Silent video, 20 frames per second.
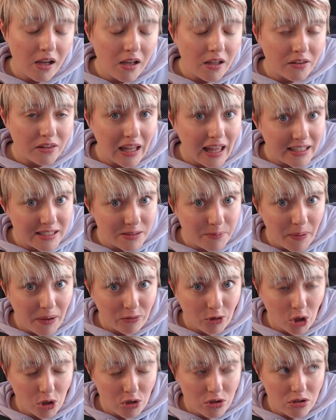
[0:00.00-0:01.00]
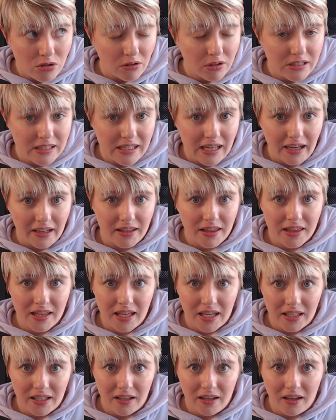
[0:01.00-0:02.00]
The last bit of good news, I
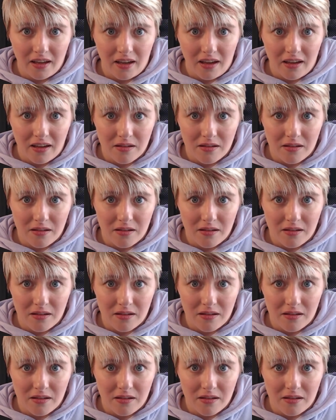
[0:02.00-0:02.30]
think,